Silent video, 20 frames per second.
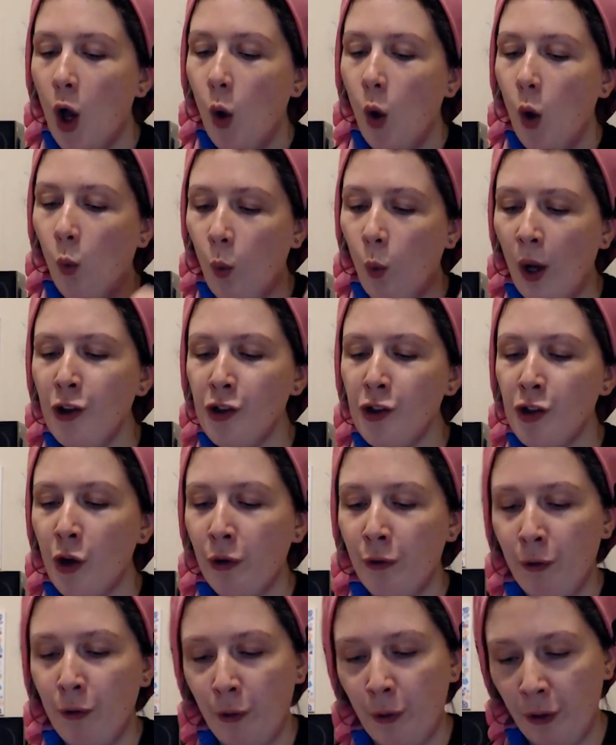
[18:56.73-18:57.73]
1
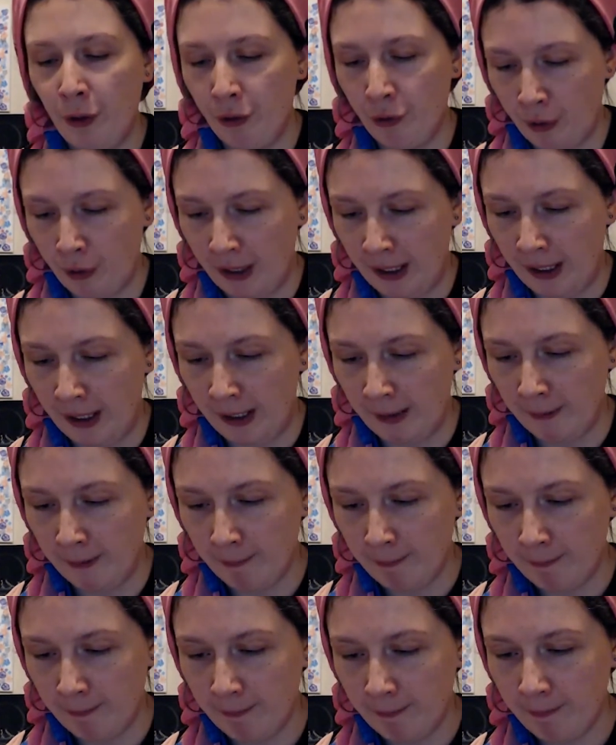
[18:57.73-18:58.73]
John 4:3.
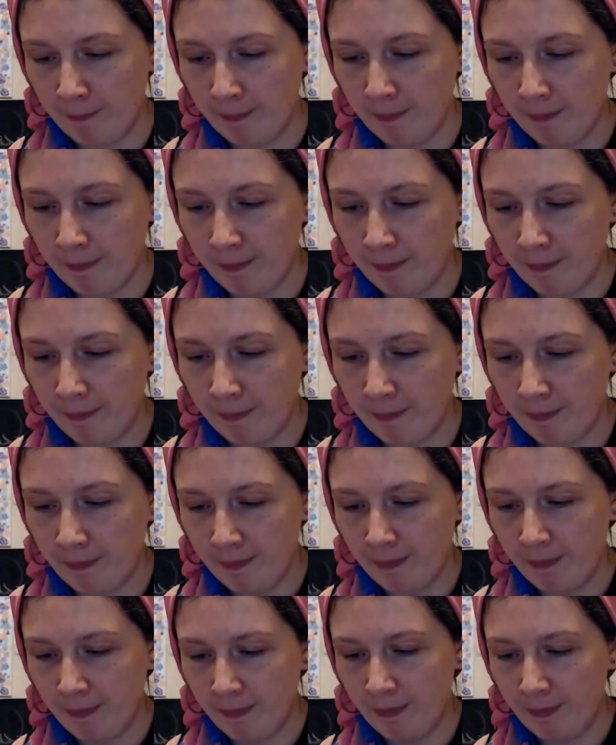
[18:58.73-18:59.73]

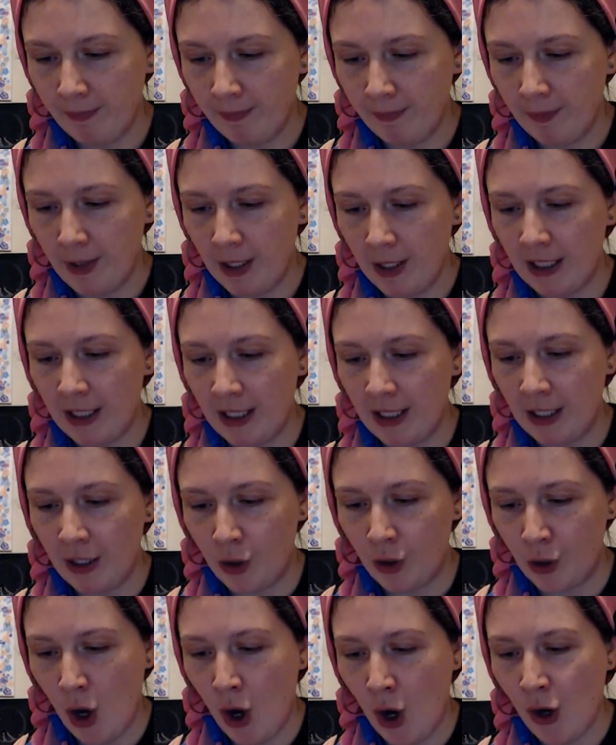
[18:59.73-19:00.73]
This is John, the